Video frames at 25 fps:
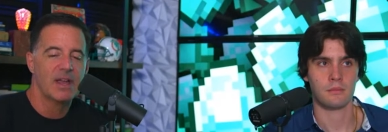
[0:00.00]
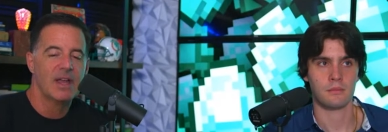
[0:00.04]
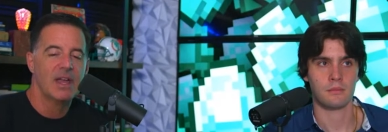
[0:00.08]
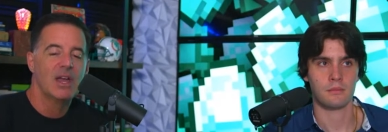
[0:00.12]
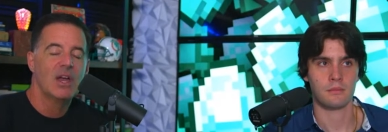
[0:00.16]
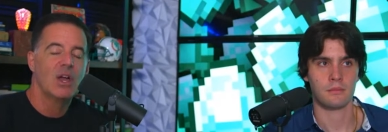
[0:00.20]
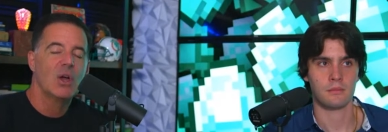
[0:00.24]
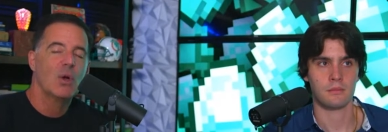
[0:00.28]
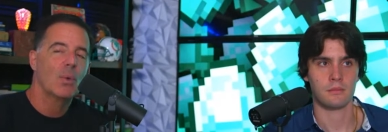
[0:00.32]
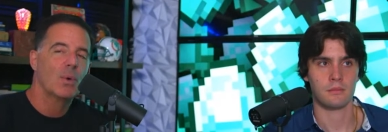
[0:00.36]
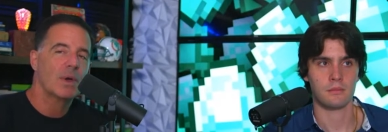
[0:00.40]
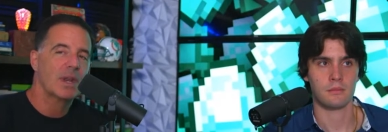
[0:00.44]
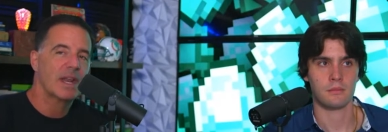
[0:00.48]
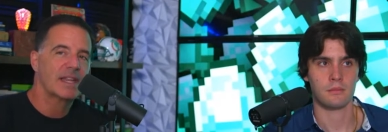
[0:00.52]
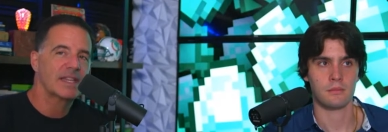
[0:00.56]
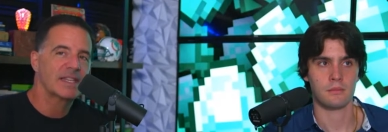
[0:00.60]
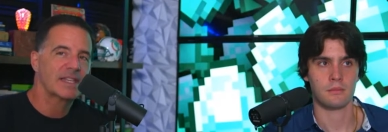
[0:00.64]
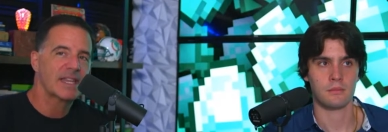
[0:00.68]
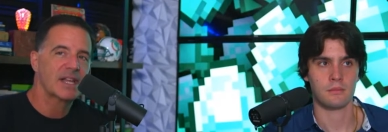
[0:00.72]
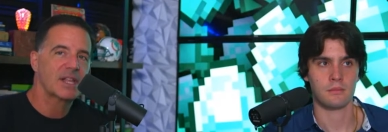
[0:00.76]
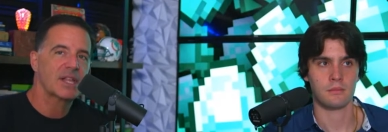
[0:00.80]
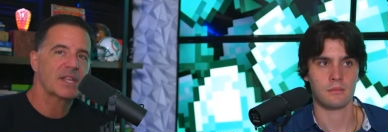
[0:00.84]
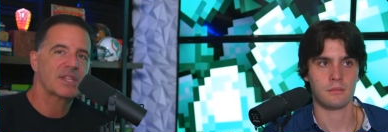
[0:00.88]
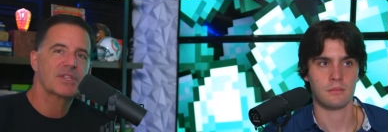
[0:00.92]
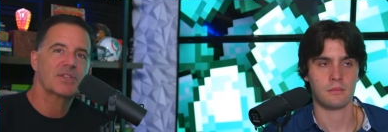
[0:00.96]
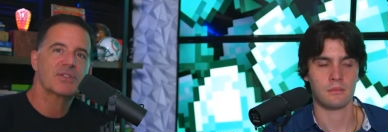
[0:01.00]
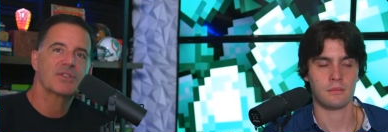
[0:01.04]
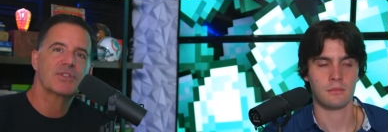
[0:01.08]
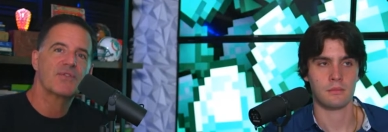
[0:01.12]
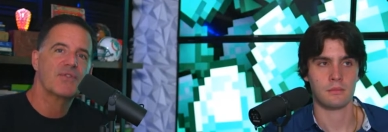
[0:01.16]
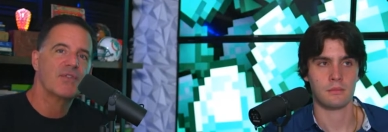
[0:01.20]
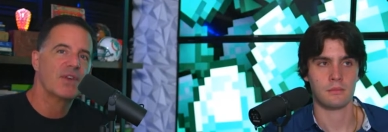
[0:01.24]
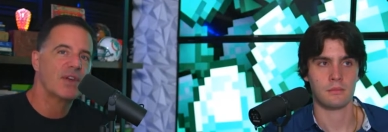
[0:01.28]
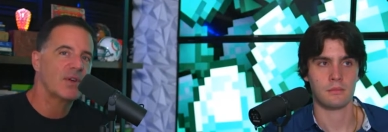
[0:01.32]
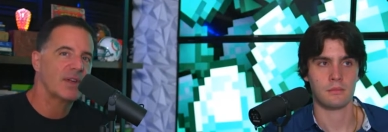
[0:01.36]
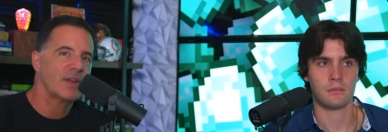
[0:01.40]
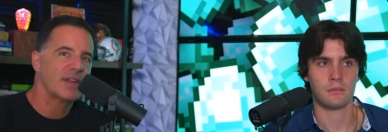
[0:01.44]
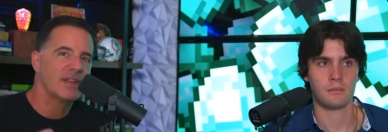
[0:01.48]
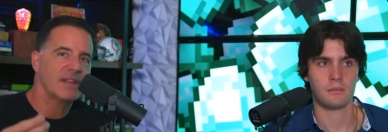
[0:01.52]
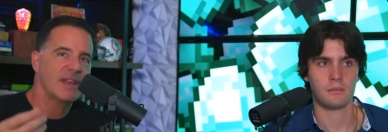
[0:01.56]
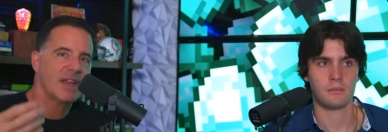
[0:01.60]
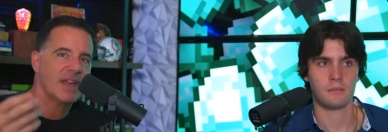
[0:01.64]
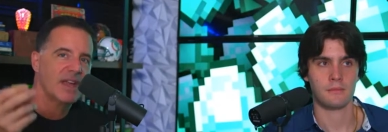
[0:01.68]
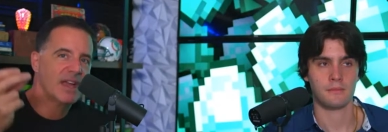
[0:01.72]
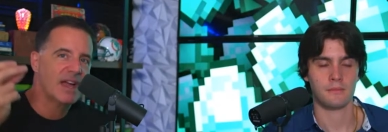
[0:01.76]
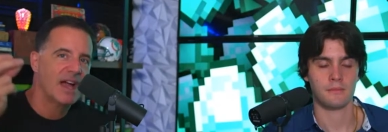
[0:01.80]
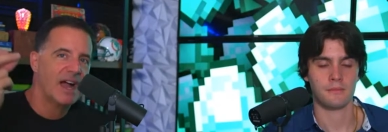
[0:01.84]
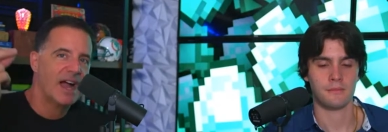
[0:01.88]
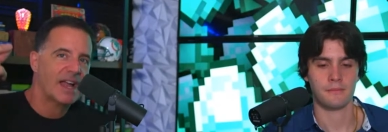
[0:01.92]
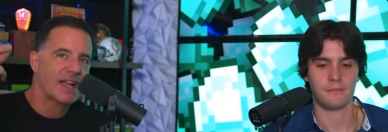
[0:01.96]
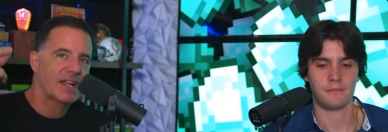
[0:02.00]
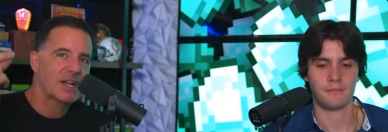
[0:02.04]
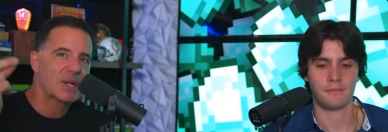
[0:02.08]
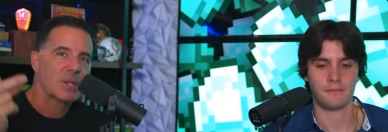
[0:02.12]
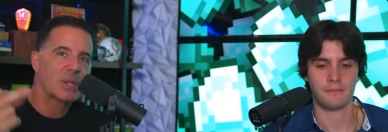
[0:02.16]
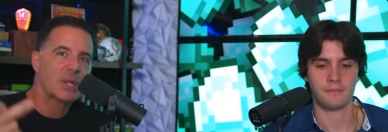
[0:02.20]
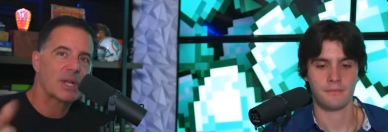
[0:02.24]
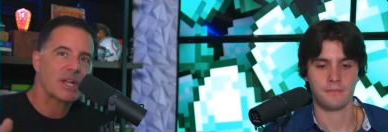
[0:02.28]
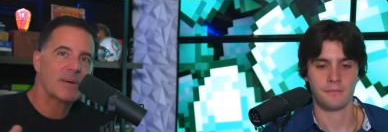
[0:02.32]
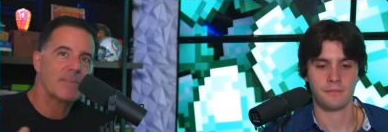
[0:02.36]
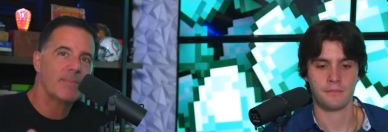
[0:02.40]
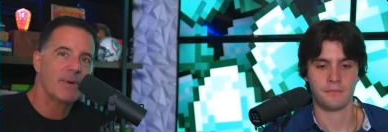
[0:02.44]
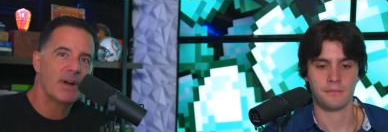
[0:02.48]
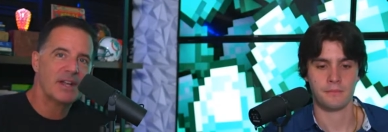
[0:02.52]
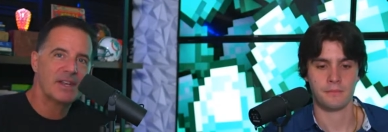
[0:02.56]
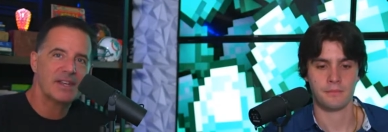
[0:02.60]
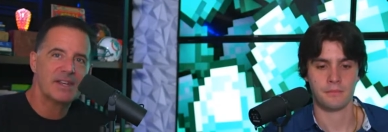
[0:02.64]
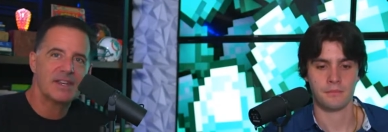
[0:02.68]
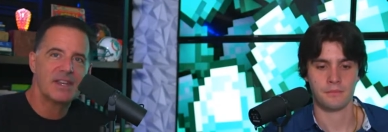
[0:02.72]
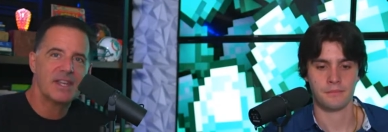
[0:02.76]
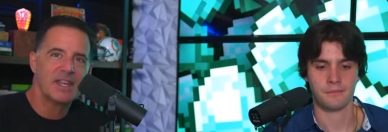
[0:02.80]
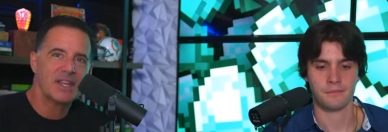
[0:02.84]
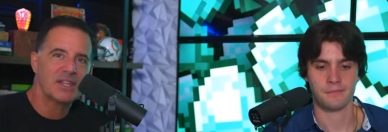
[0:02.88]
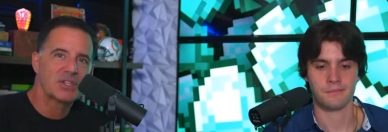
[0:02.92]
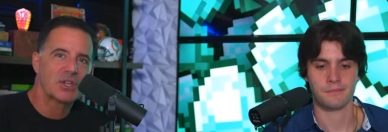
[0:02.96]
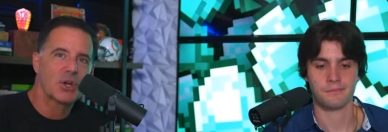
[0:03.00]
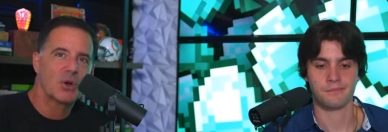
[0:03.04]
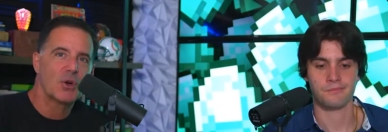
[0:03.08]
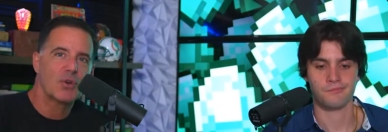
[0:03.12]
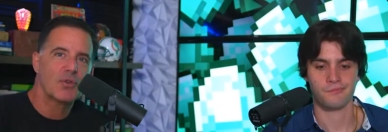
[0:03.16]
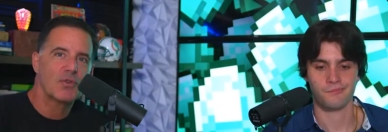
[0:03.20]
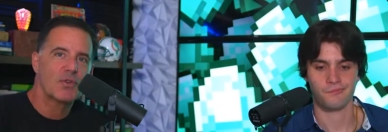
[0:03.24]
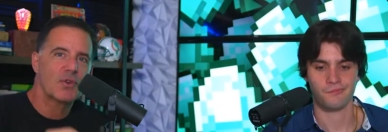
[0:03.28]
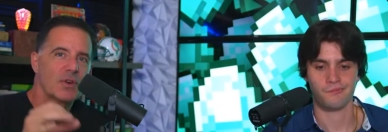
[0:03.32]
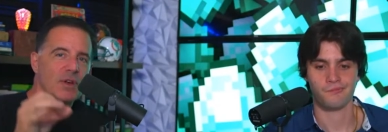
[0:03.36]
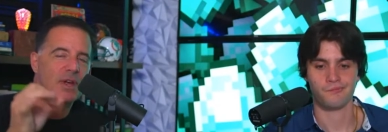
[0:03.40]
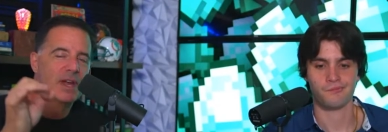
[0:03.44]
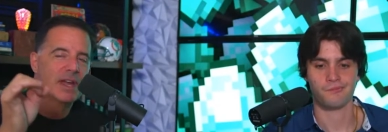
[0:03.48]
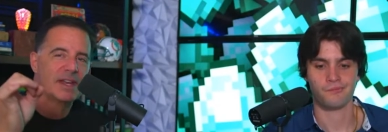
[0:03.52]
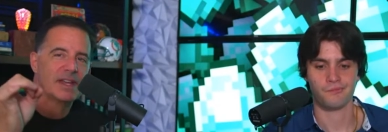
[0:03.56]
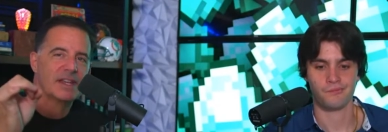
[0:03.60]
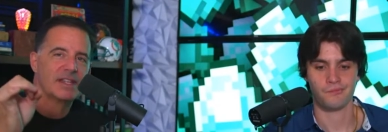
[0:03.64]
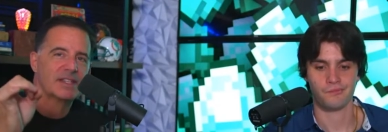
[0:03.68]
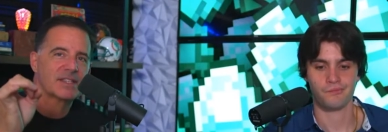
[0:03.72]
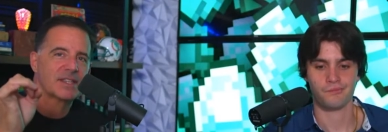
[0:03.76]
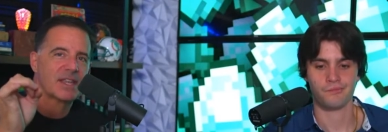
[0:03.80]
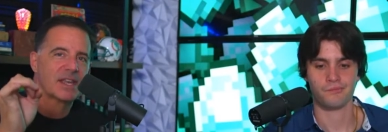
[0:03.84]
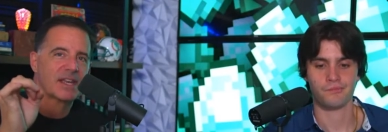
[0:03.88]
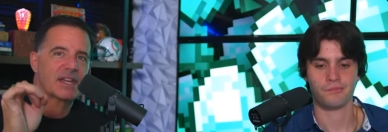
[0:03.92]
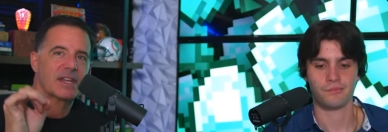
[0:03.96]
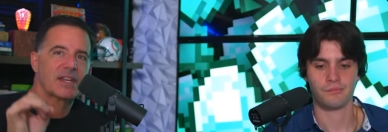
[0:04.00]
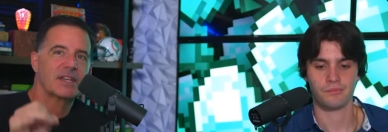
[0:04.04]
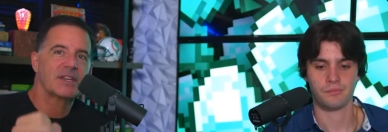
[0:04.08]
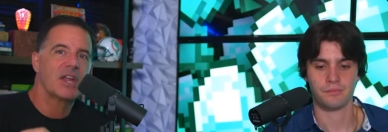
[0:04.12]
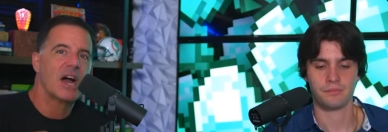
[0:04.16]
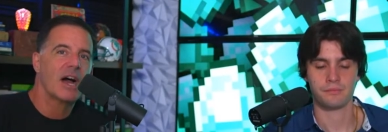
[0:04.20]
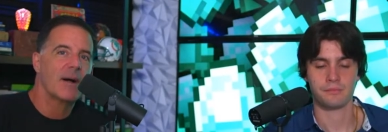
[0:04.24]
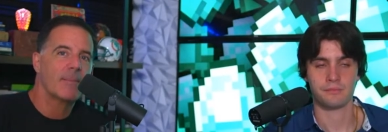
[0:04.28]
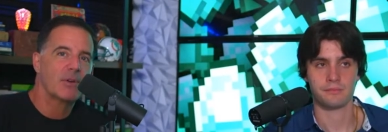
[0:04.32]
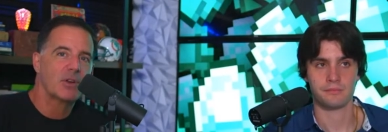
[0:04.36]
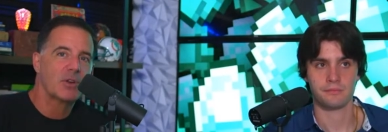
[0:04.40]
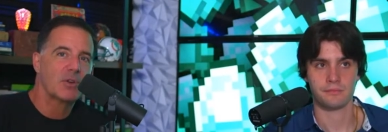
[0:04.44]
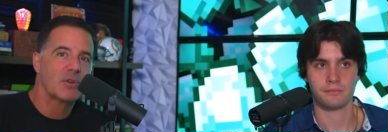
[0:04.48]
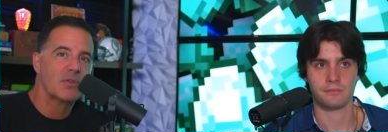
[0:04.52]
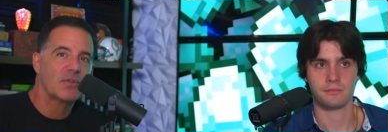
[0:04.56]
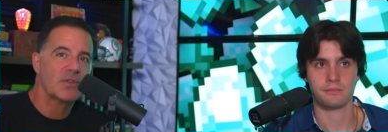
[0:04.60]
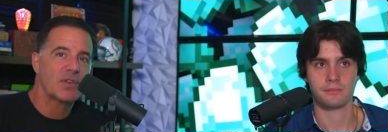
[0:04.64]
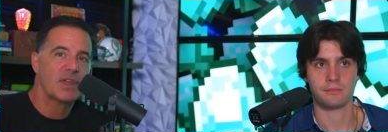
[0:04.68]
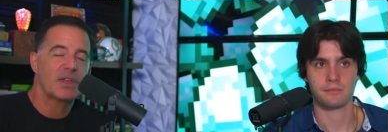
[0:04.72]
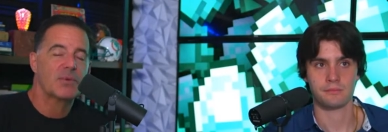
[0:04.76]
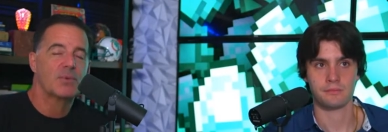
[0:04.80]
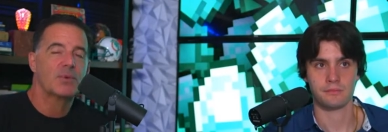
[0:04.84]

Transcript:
Speaker 1: When I sell it, there's very, I click a button, it's over, and it's like a nominal fee.